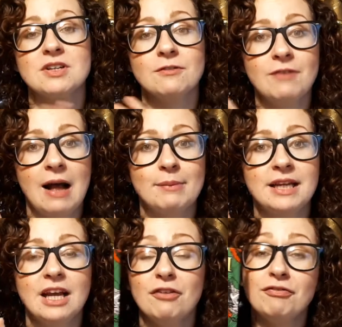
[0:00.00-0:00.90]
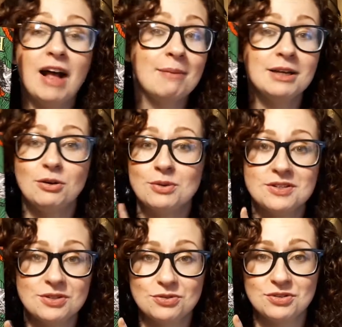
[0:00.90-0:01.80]
her family. Her family always
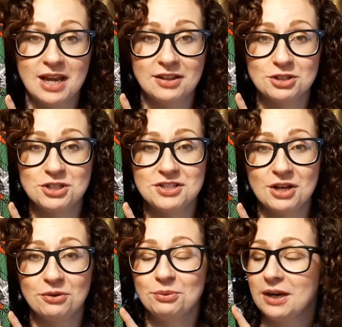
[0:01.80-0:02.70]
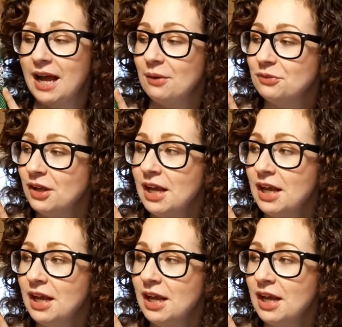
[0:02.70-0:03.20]
sort of say that she's the odd one out.